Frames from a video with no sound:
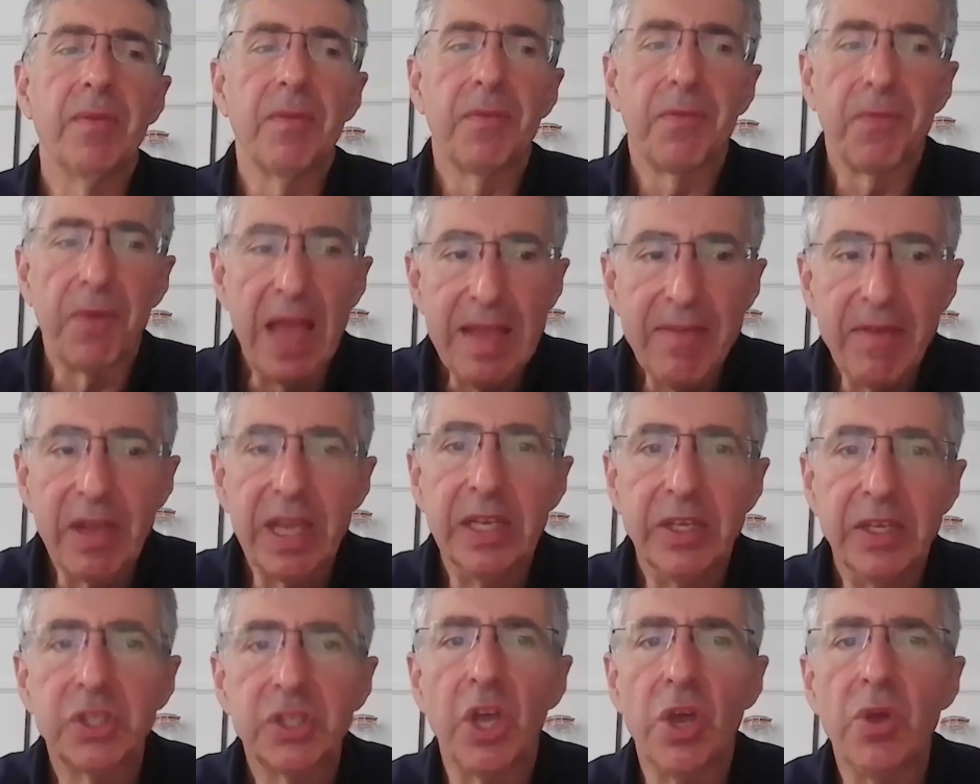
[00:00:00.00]
flavor
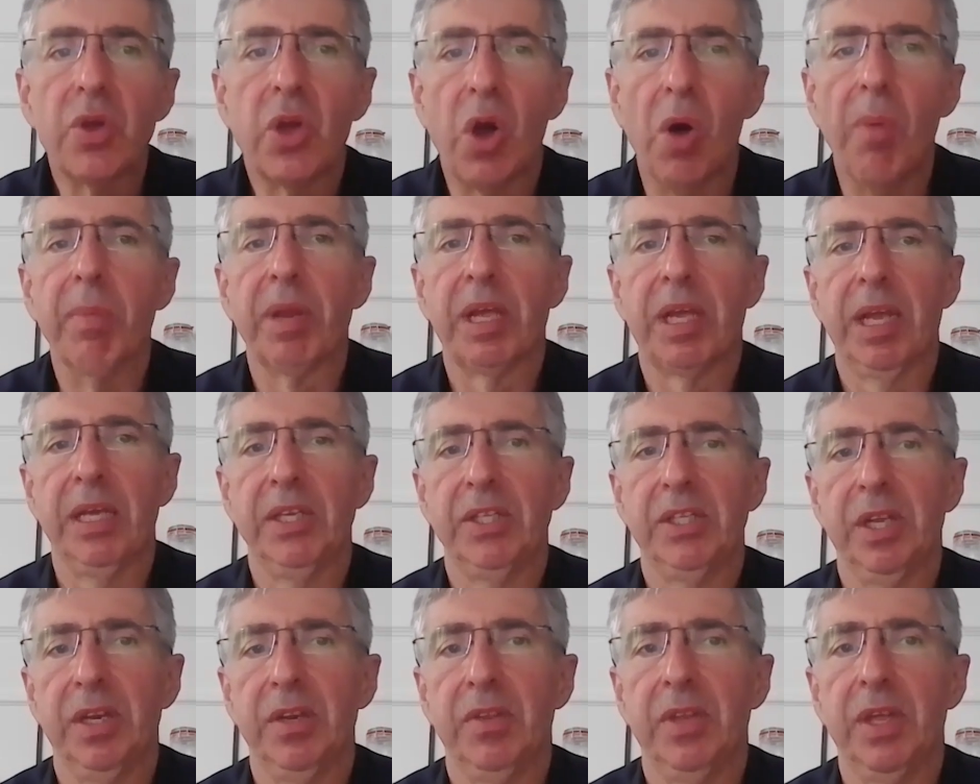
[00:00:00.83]
is so
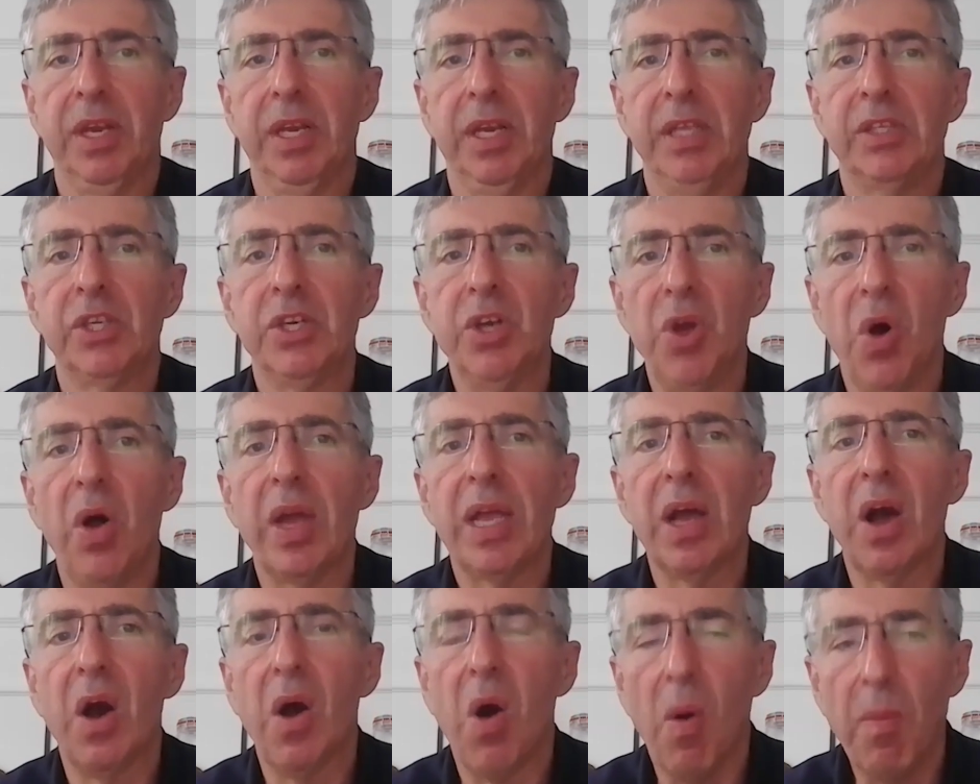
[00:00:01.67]
complicated that it's not
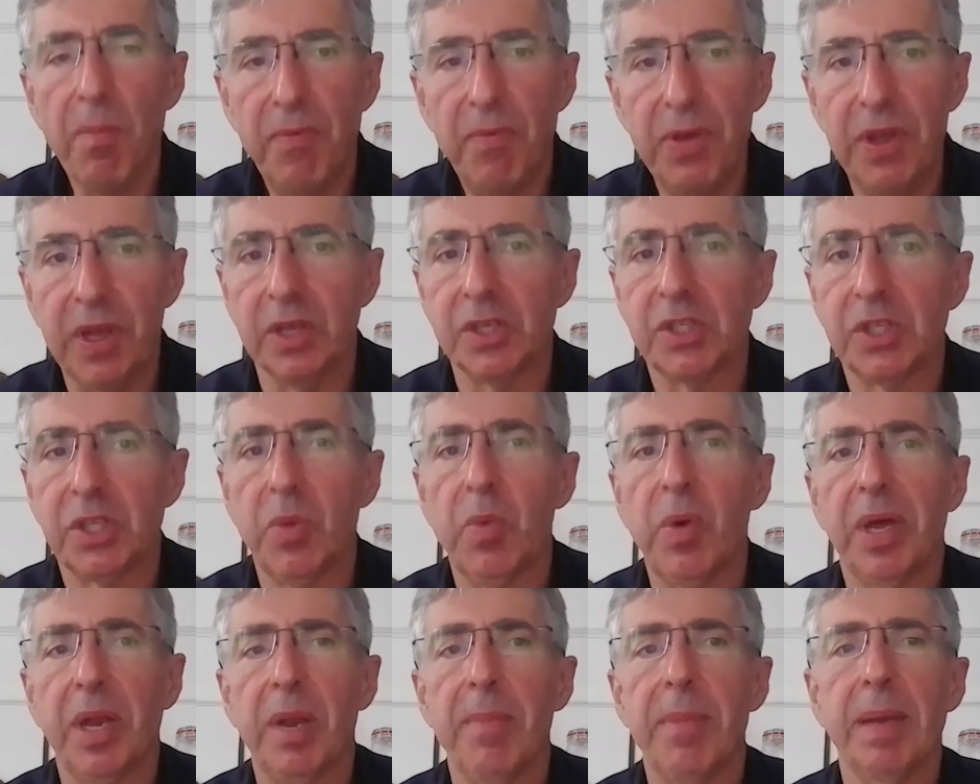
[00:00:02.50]
obvious that we're
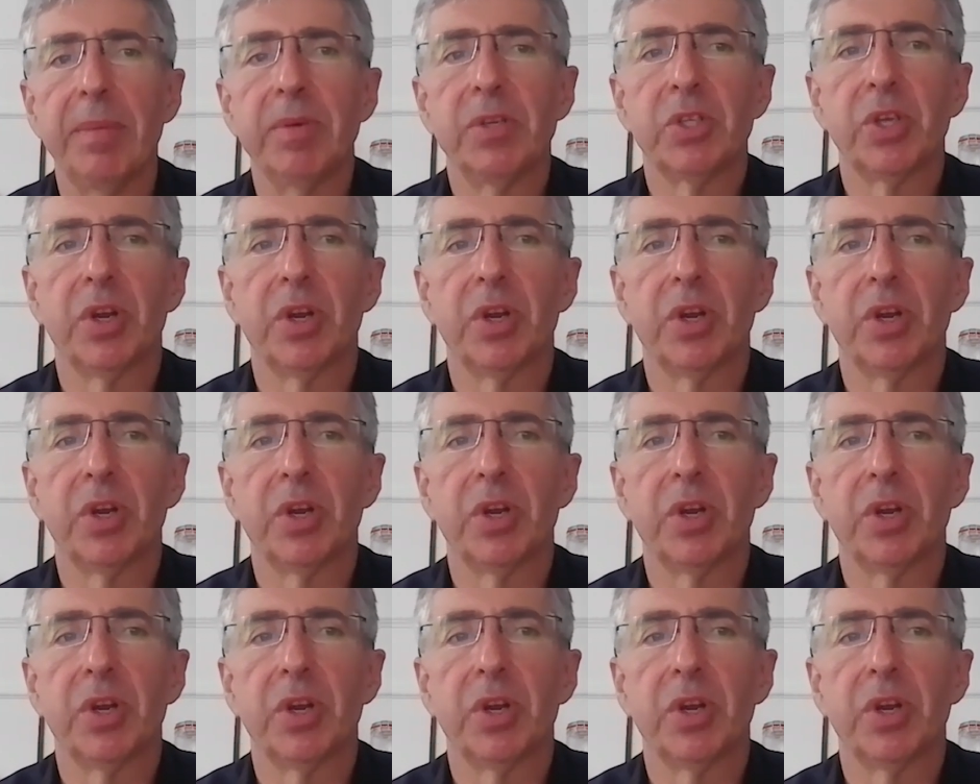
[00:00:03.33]
going to be able to sort